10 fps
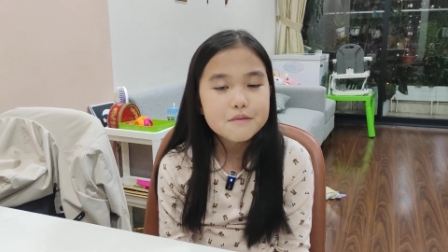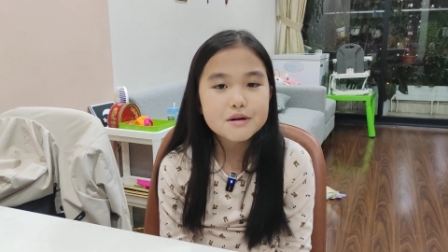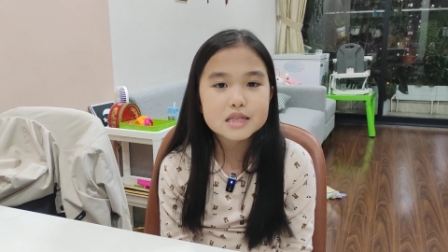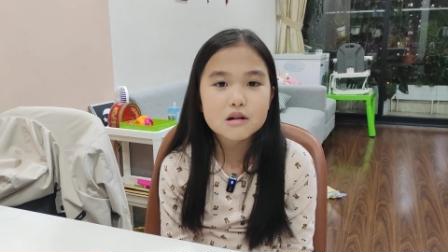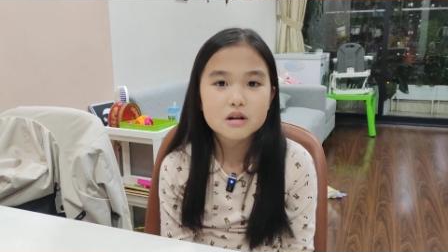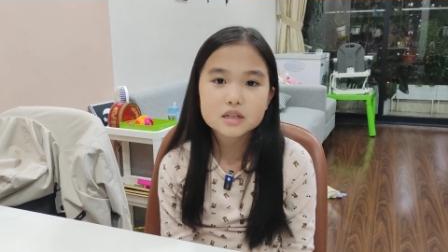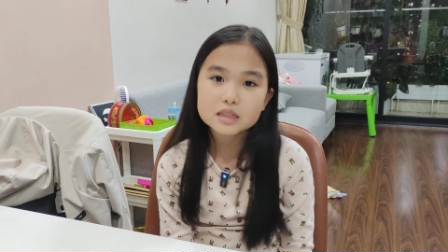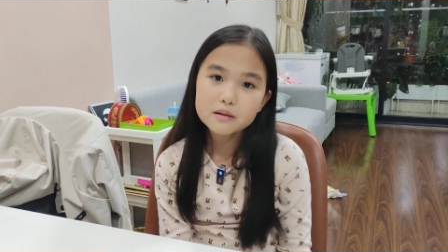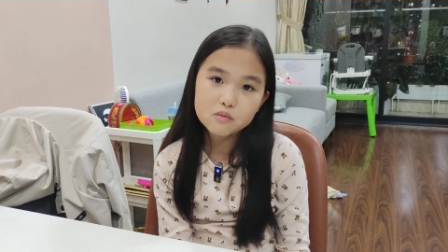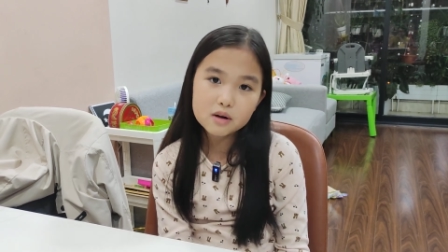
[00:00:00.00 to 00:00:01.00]
But there are
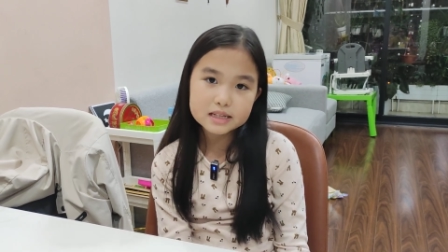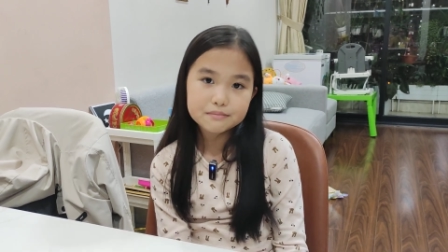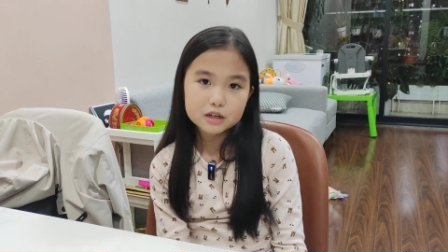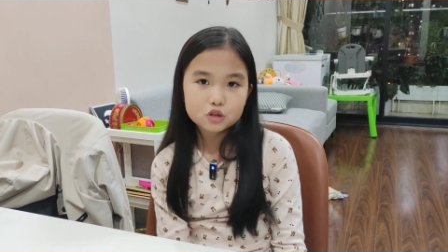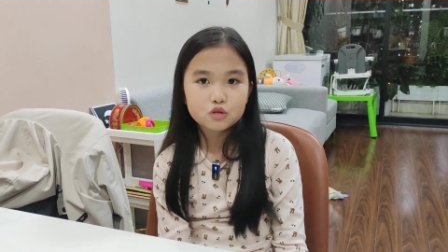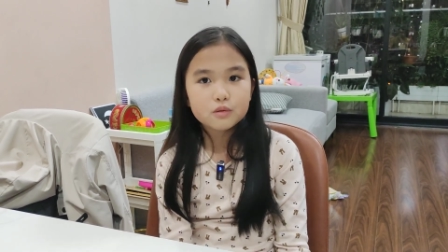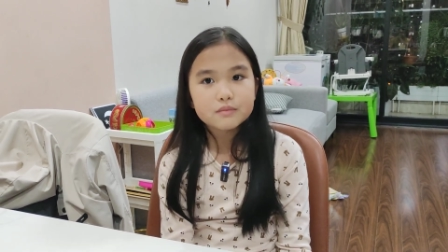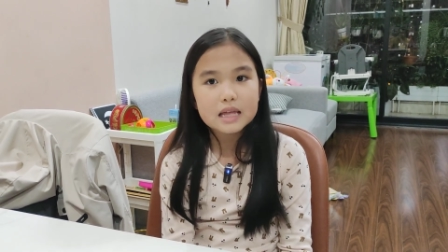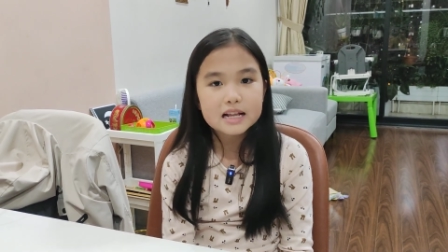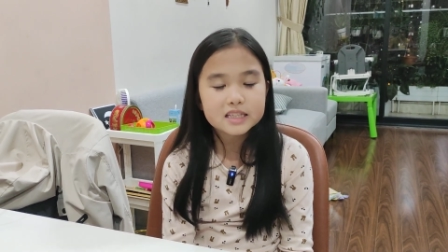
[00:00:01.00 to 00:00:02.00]
some white
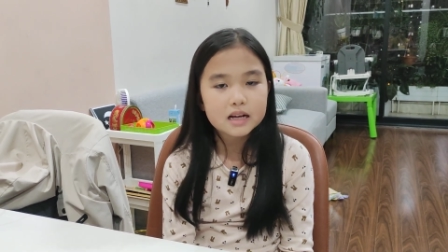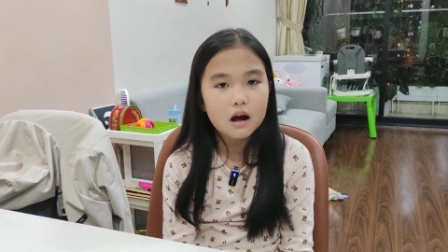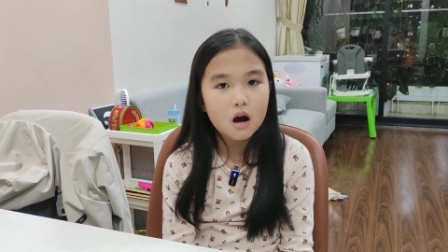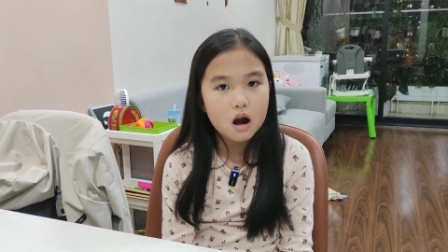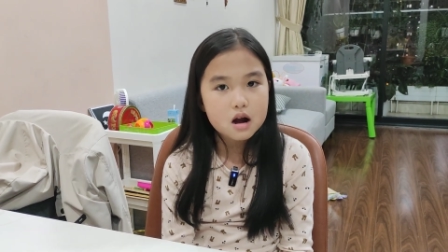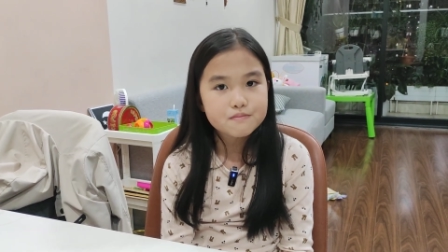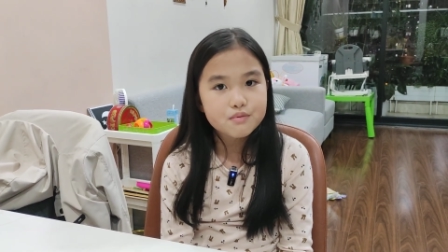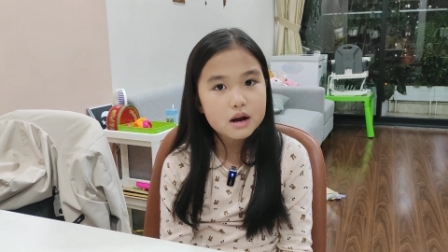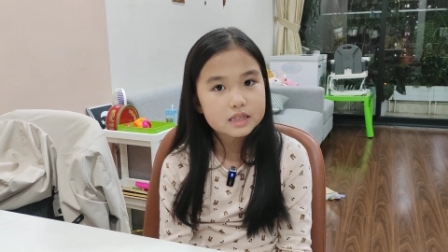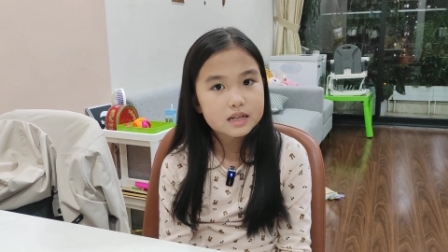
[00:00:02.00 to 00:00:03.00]
mushrooms that are
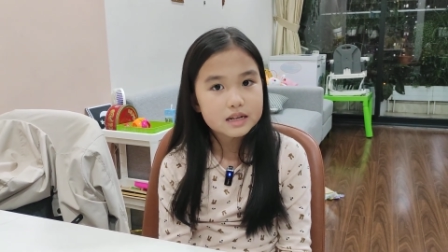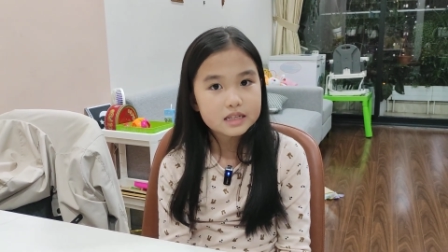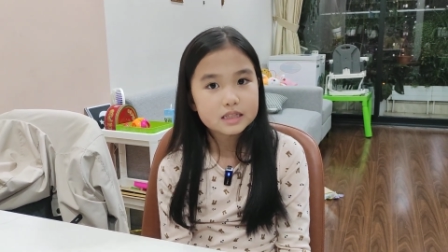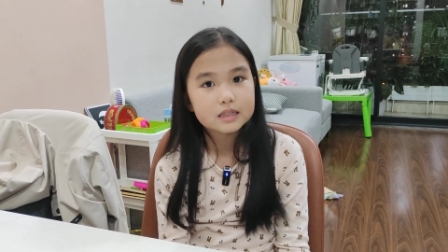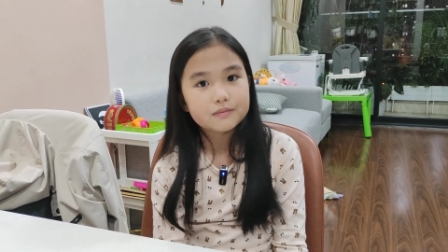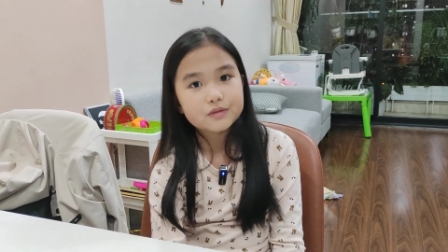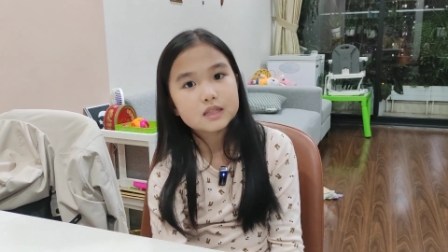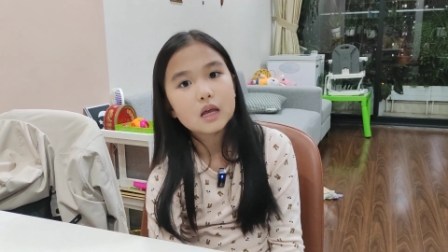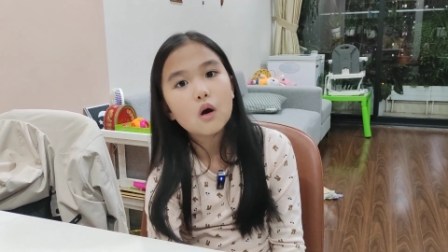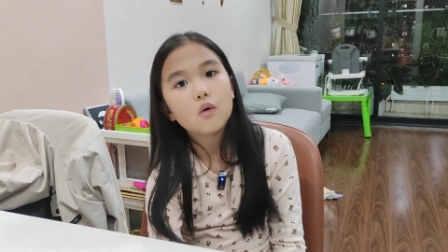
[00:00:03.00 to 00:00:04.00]
poisonous,
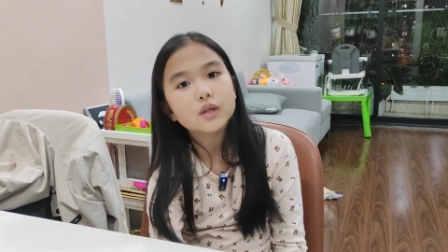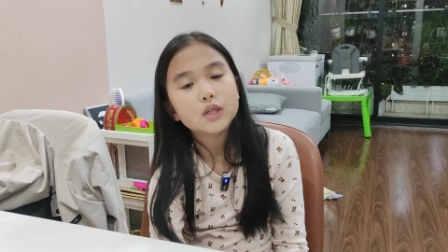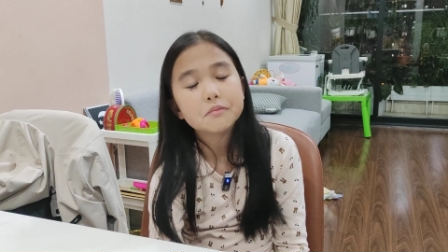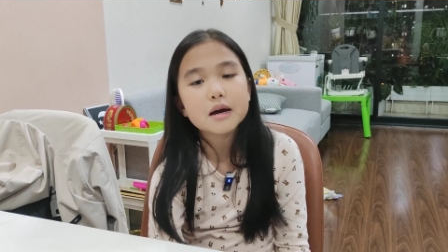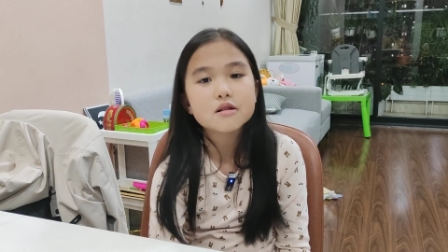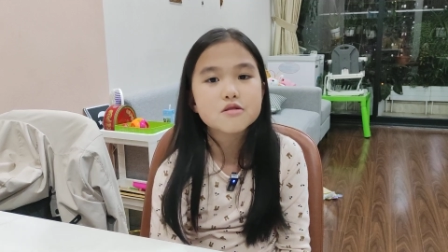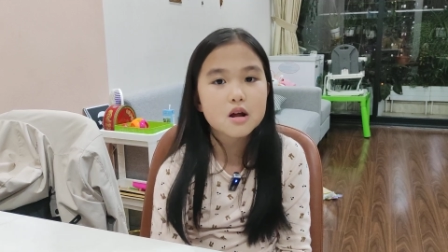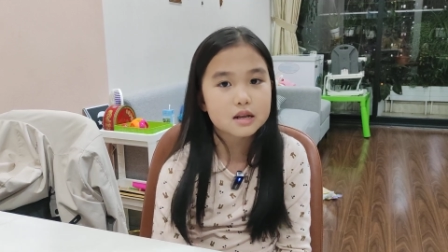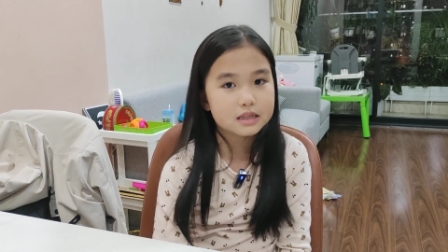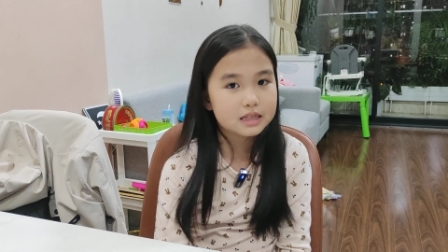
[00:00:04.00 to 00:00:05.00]
so you better
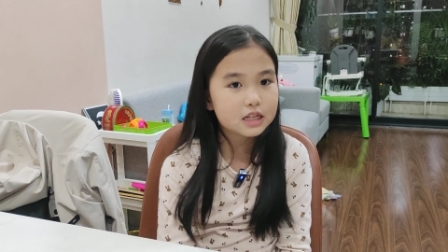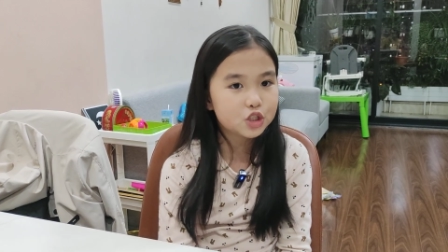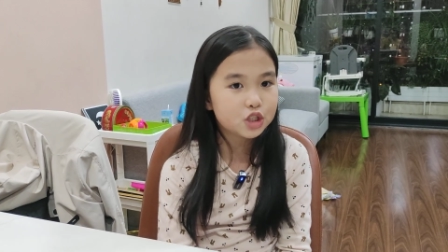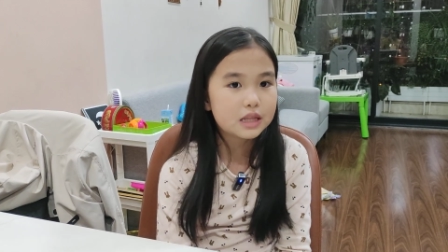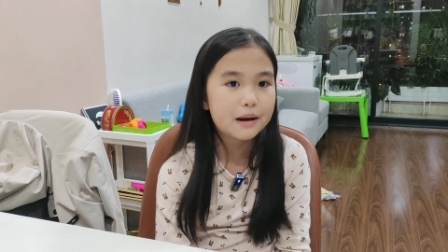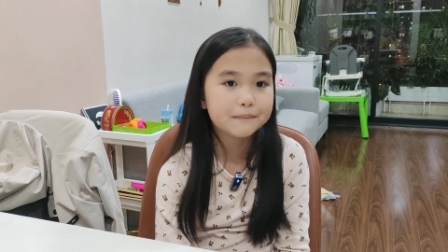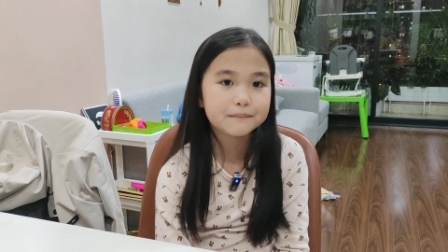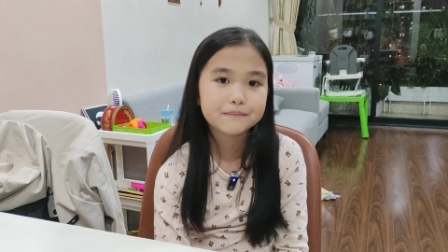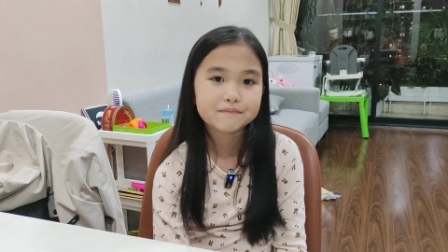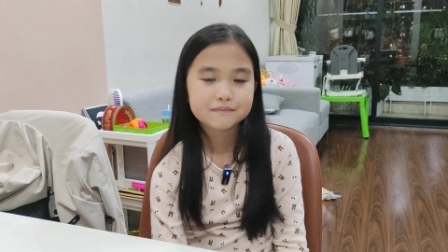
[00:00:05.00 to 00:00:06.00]
not touch them.